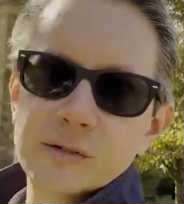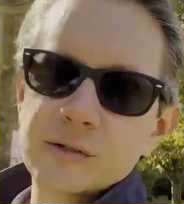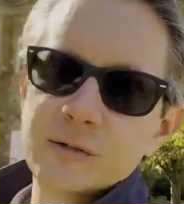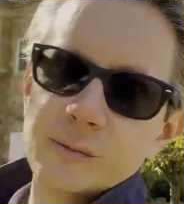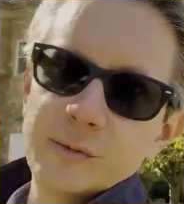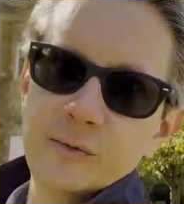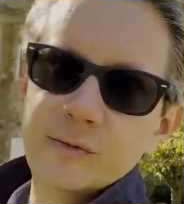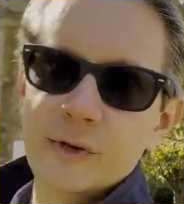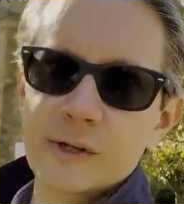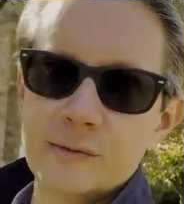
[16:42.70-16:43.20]

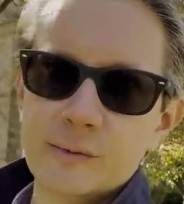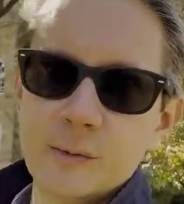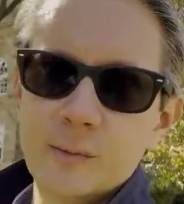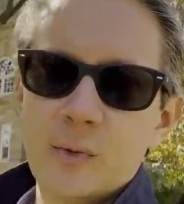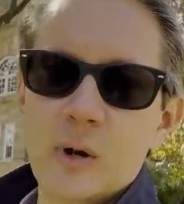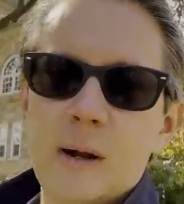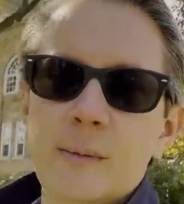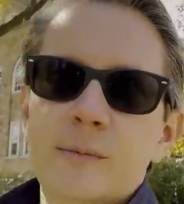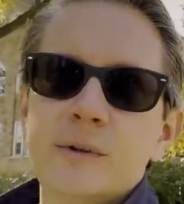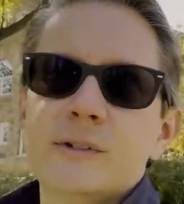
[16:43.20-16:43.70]
some investment
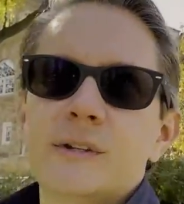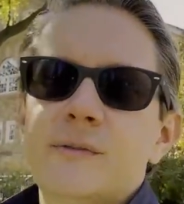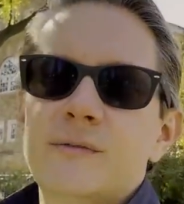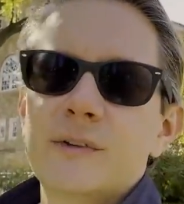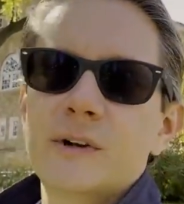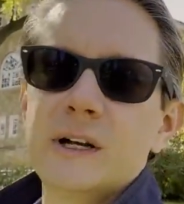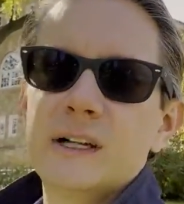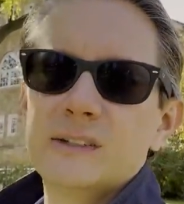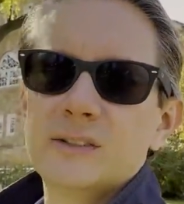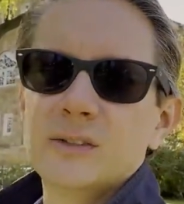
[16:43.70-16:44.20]
properties. I
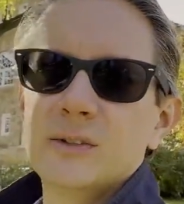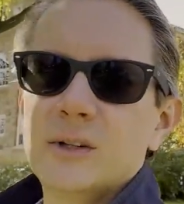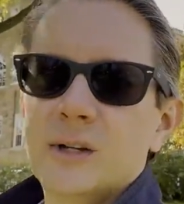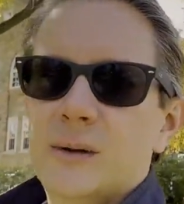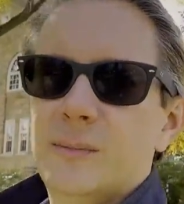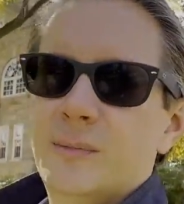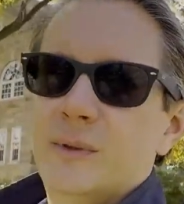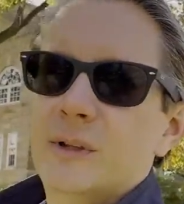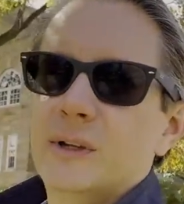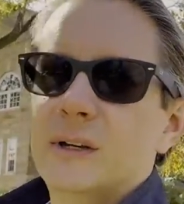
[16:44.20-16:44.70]
forgot to look
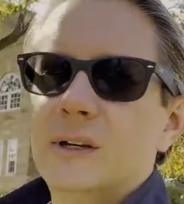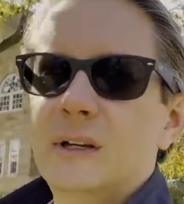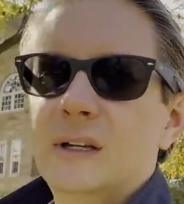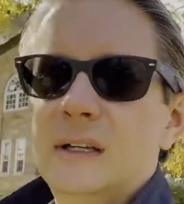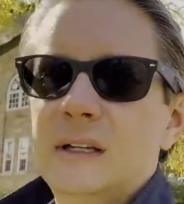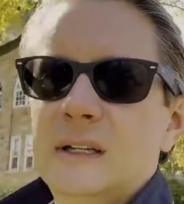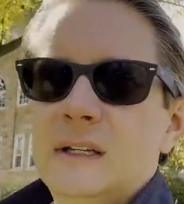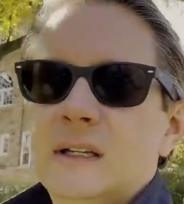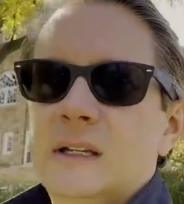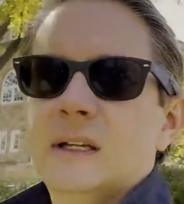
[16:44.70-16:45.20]
up the
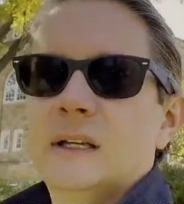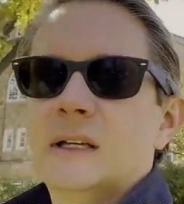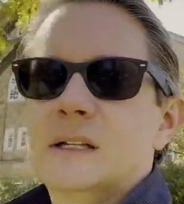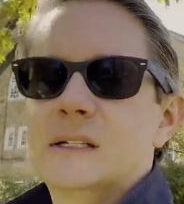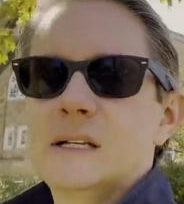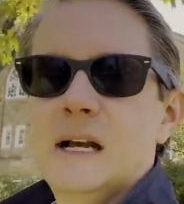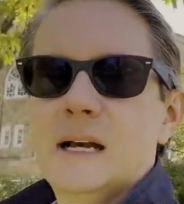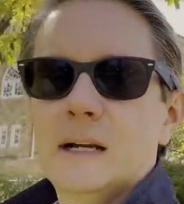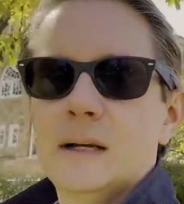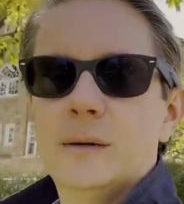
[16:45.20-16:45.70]

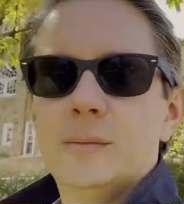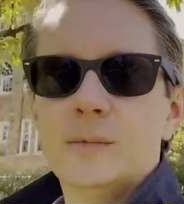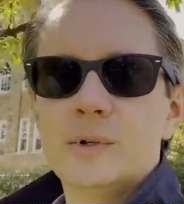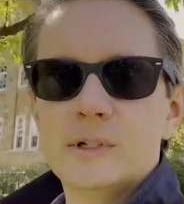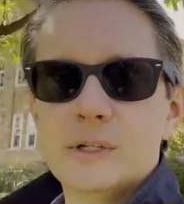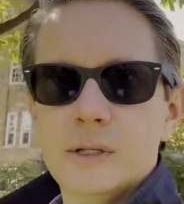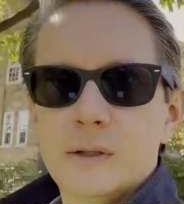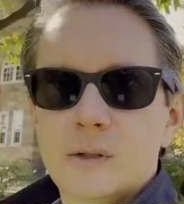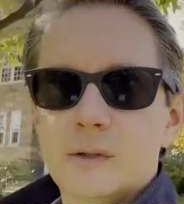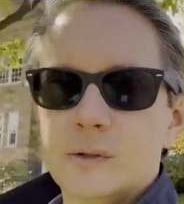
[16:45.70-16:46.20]
exact numbers
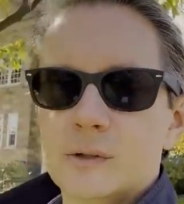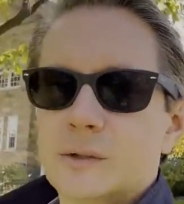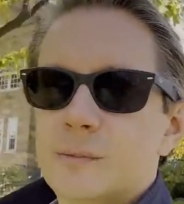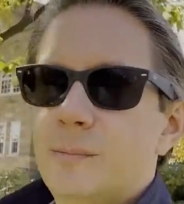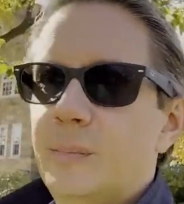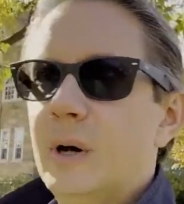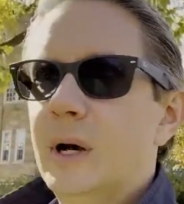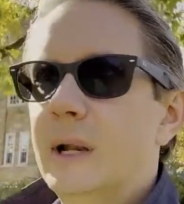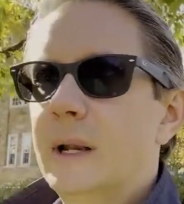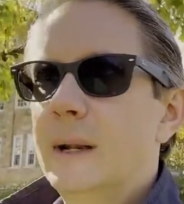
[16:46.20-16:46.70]
on those,
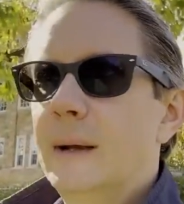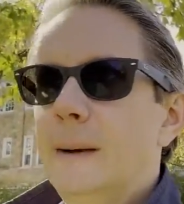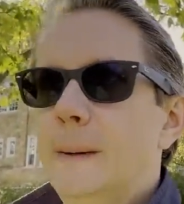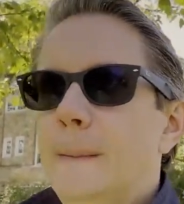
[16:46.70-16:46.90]
but